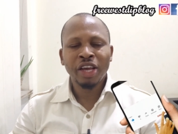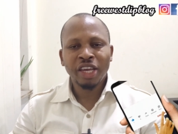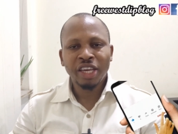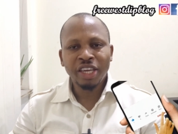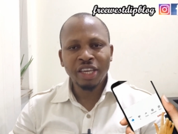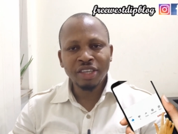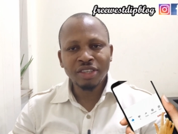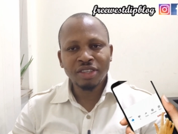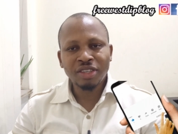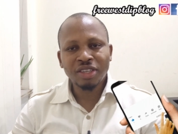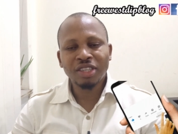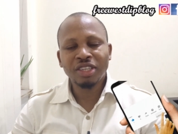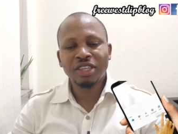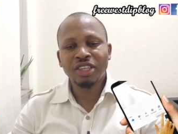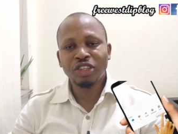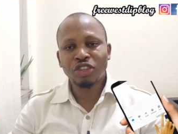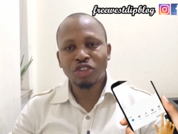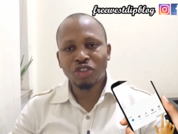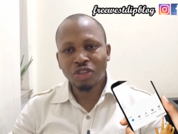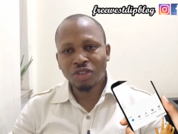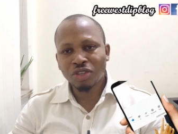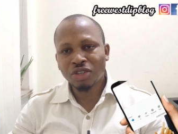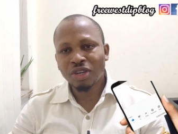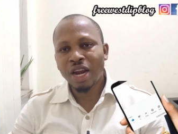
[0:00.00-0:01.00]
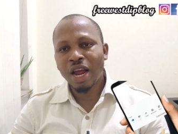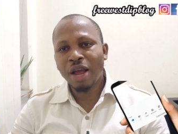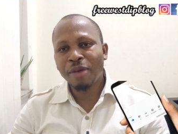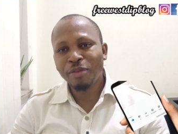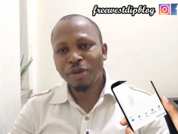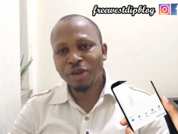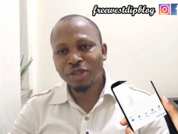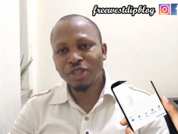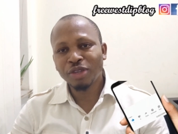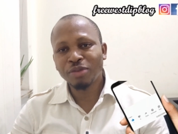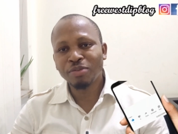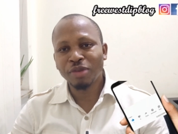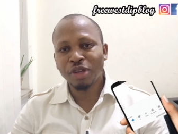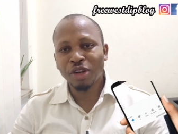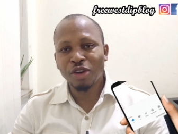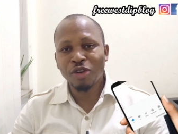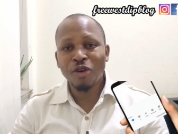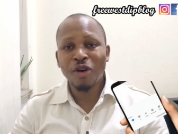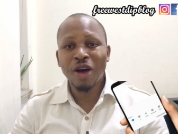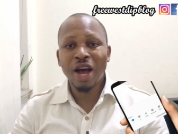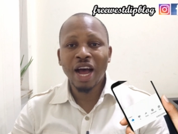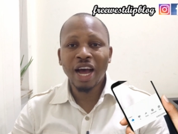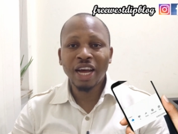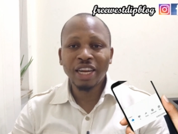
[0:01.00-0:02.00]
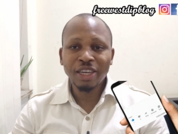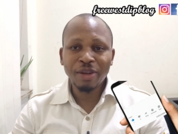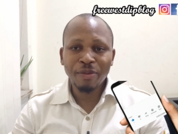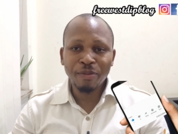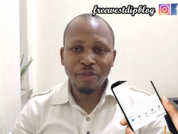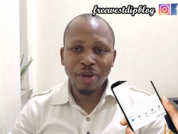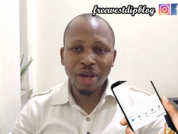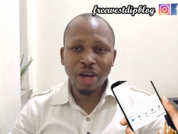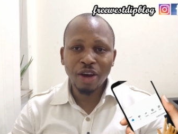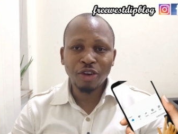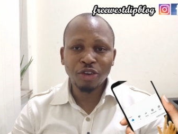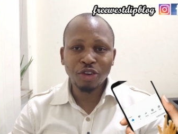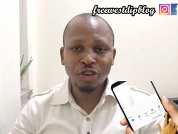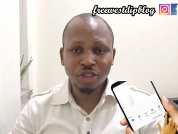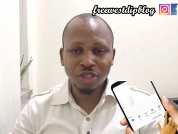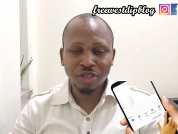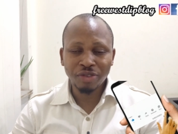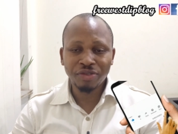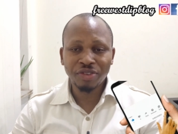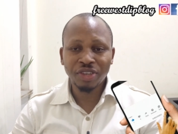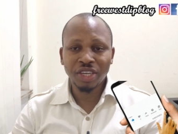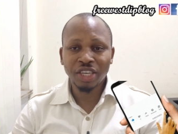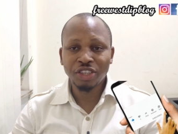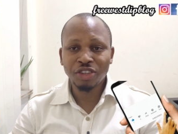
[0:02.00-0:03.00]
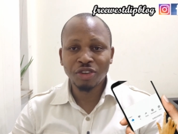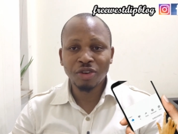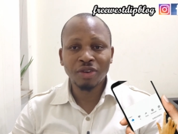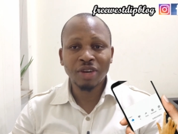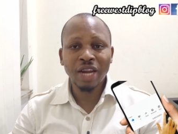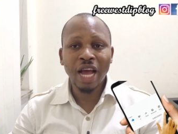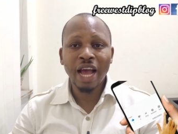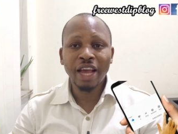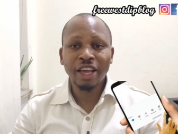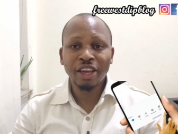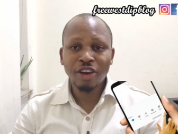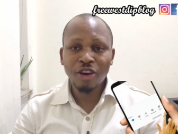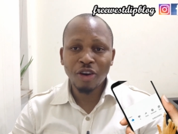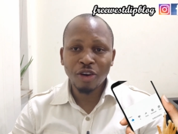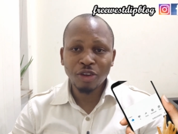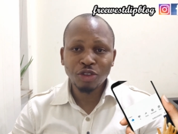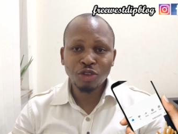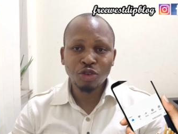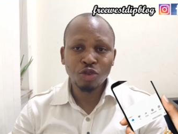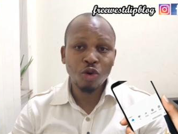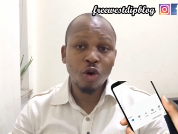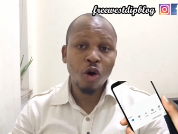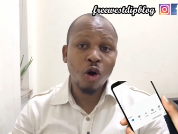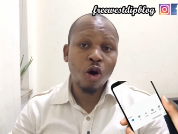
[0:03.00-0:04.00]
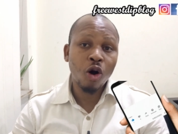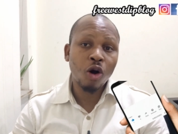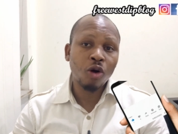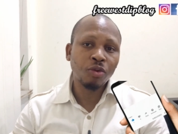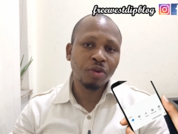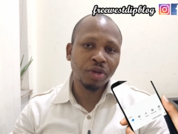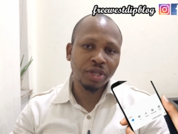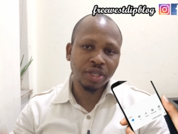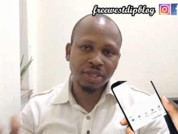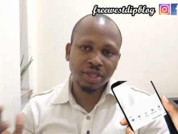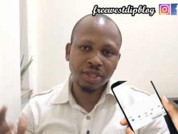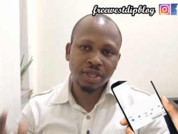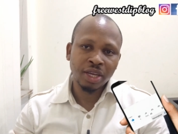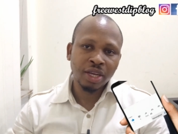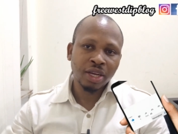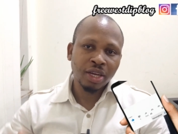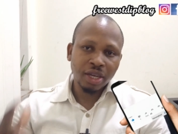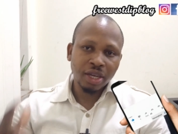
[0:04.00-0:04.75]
Hit the subscribe button below and the bell notification icon to always